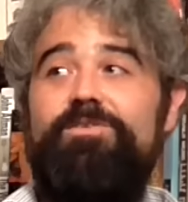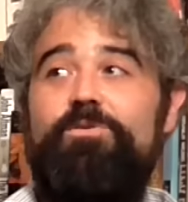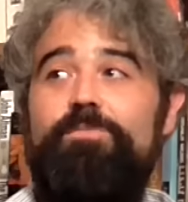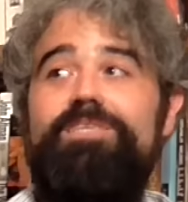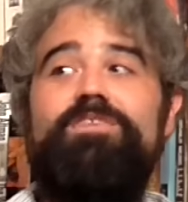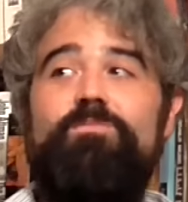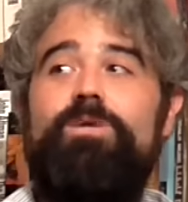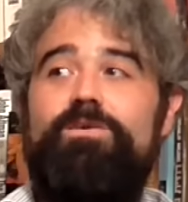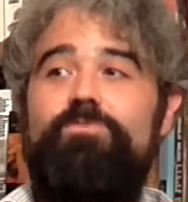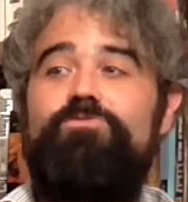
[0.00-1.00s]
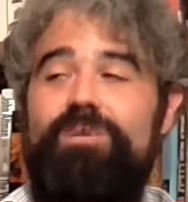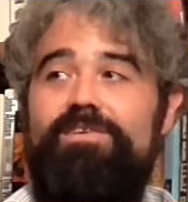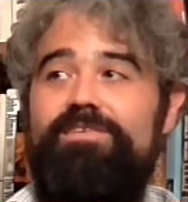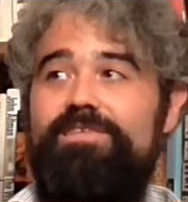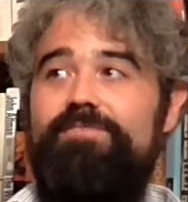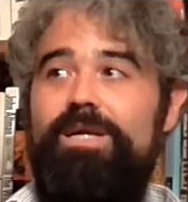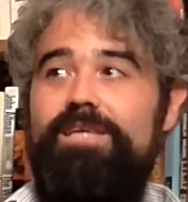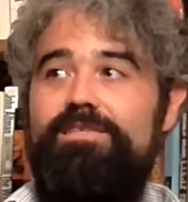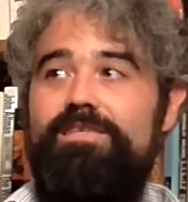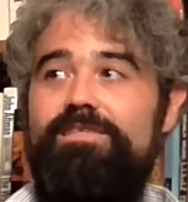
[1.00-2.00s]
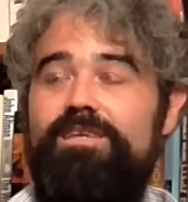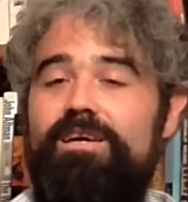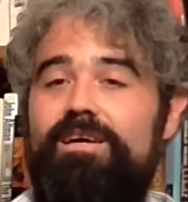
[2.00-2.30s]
to meet someone who traveled these places.